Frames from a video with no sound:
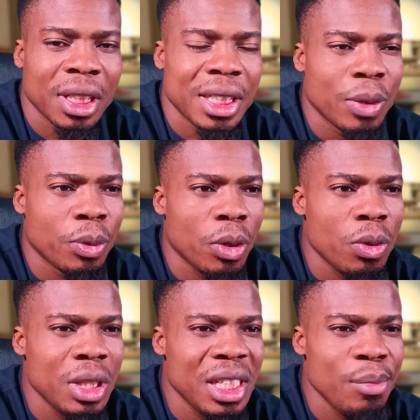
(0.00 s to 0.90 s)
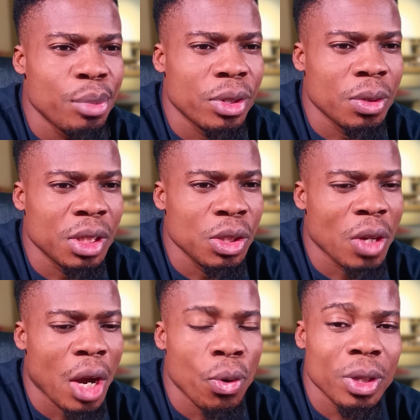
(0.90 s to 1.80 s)
They will only be something you
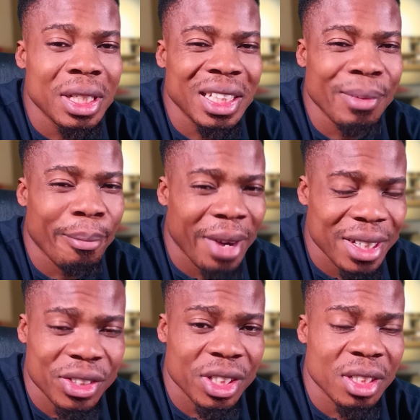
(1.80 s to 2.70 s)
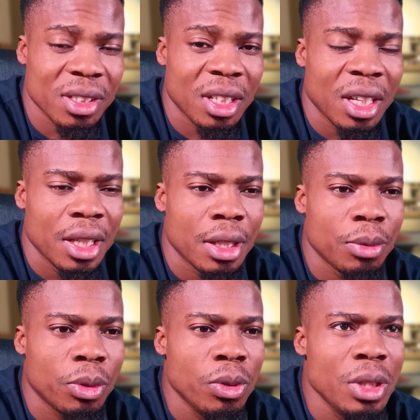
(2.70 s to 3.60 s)
can only imagine. They
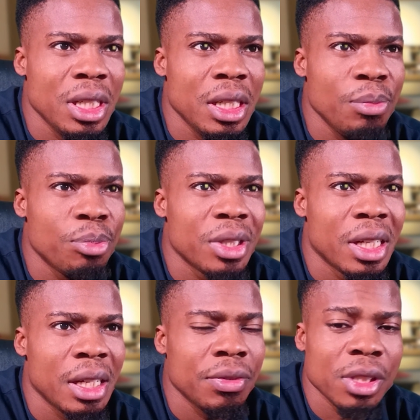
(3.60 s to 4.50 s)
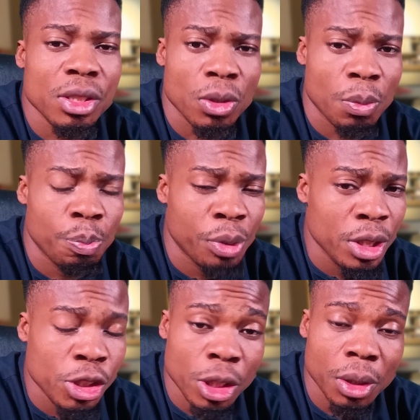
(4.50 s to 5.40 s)
will only be left in your
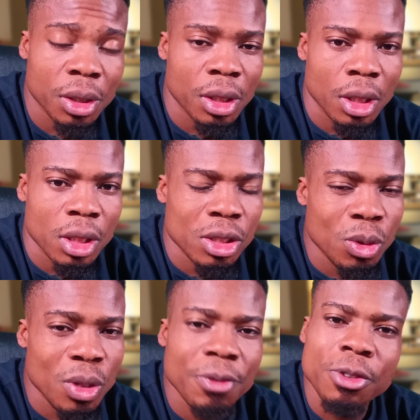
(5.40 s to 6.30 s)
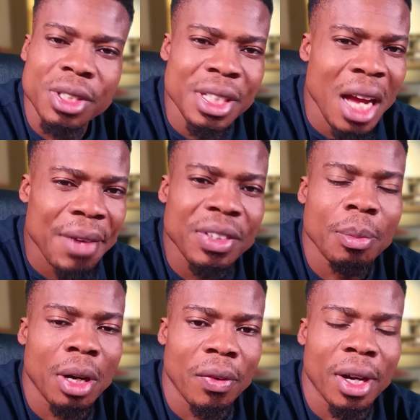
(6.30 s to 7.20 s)
picture so if you still have
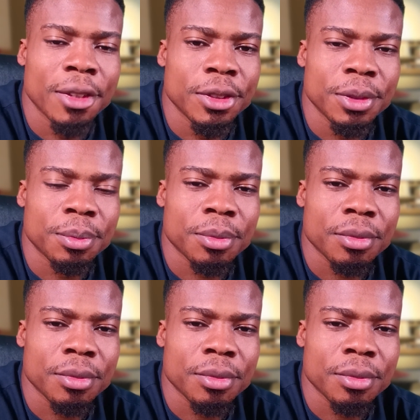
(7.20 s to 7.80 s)
them around,